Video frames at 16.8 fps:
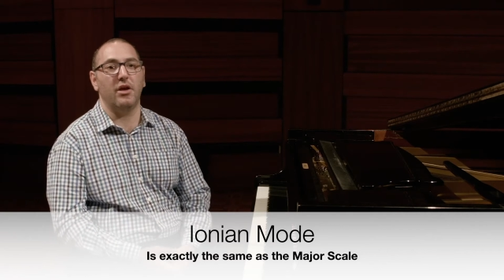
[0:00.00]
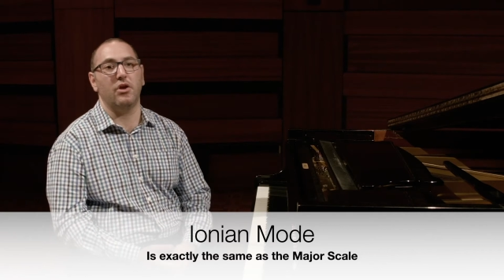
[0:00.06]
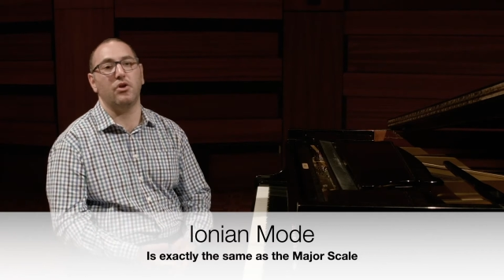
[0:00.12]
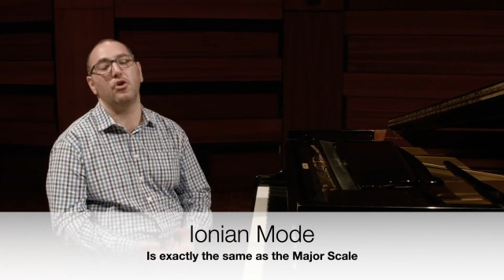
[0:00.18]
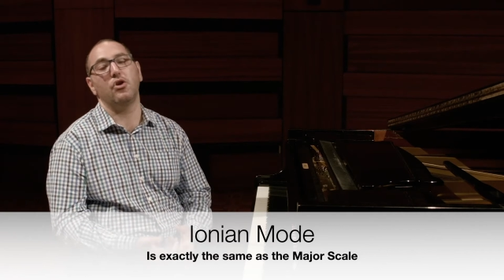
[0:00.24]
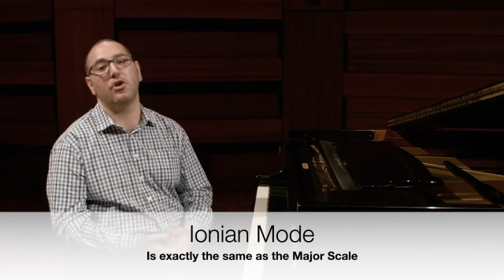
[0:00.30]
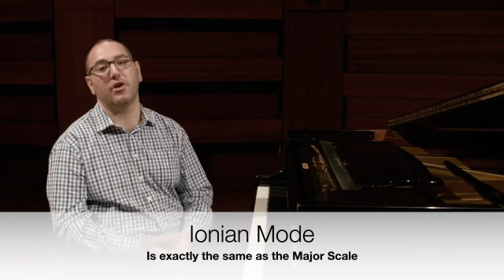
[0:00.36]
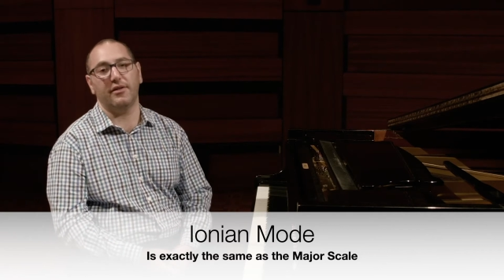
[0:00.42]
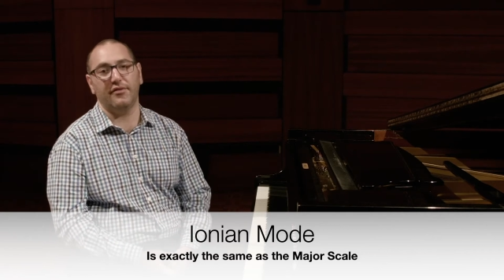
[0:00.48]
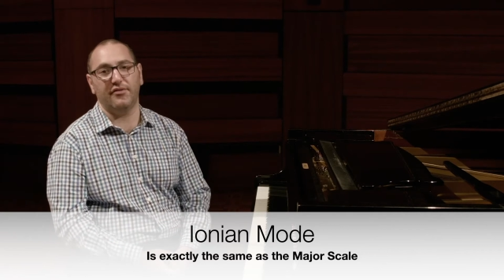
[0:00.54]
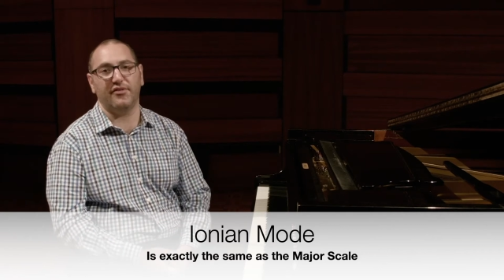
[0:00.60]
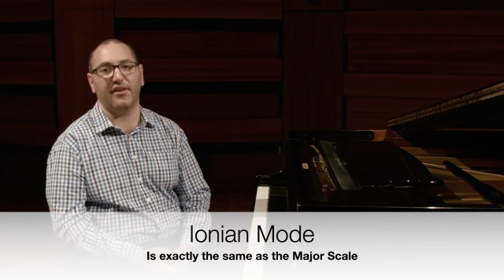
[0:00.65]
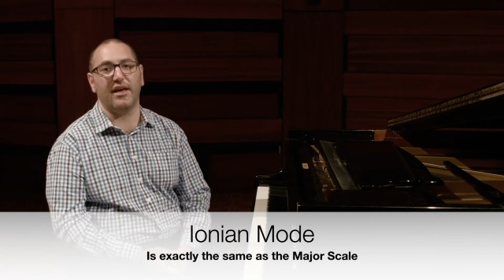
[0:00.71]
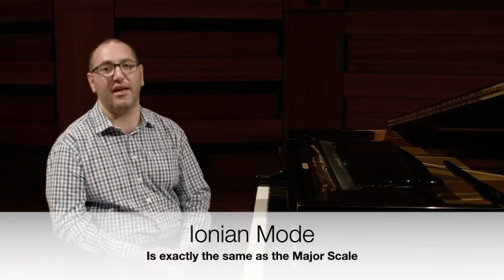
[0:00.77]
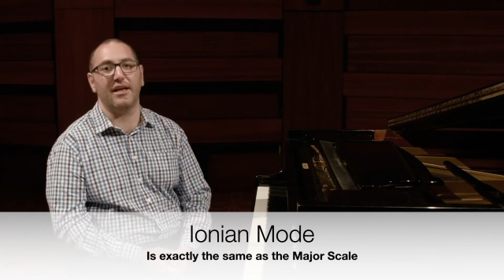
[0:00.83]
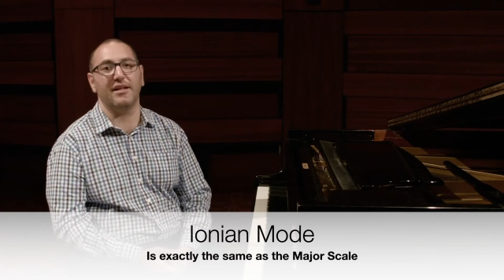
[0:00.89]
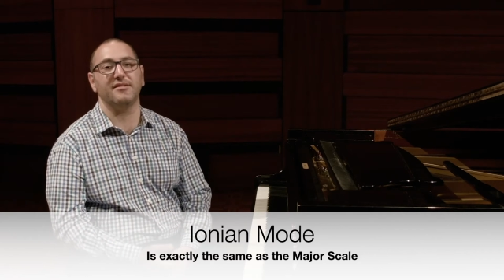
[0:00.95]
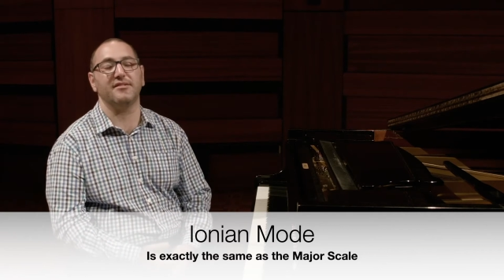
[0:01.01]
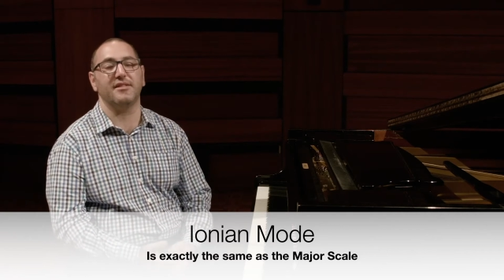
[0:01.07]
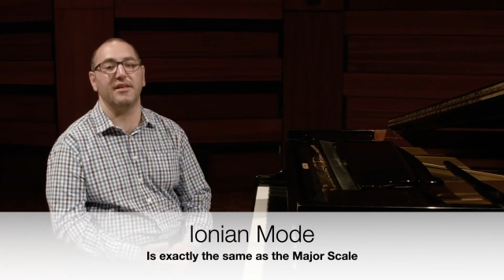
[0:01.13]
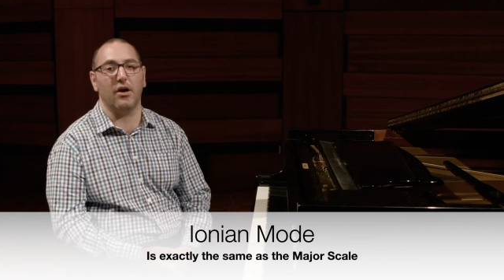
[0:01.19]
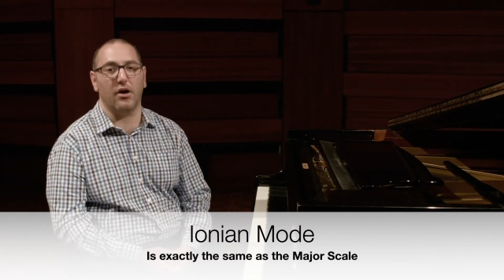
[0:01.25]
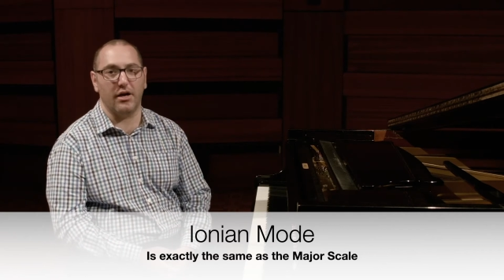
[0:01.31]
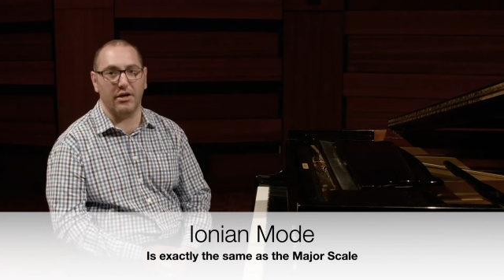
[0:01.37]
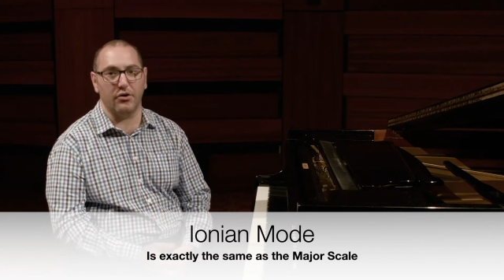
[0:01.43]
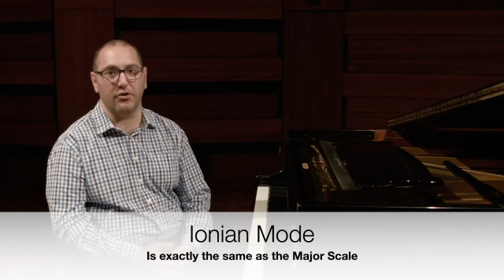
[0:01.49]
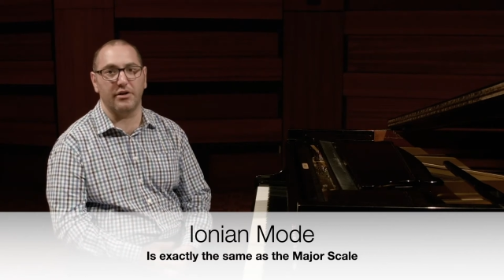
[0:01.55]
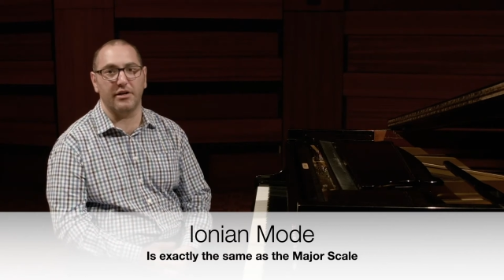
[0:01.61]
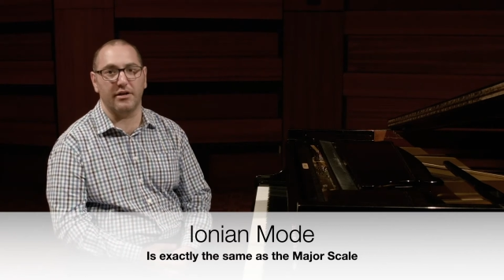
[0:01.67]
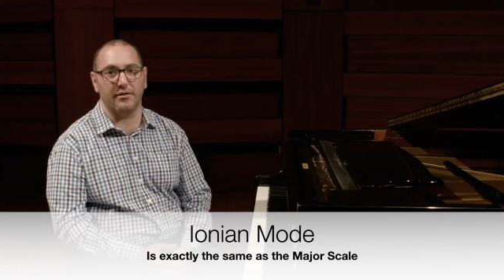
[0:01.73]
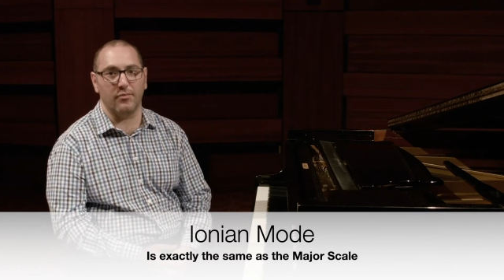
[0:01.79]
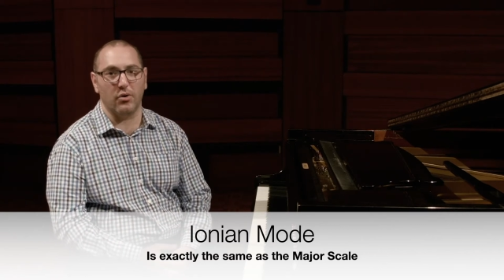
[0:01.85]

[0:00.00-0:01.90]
You can say it's the Ionian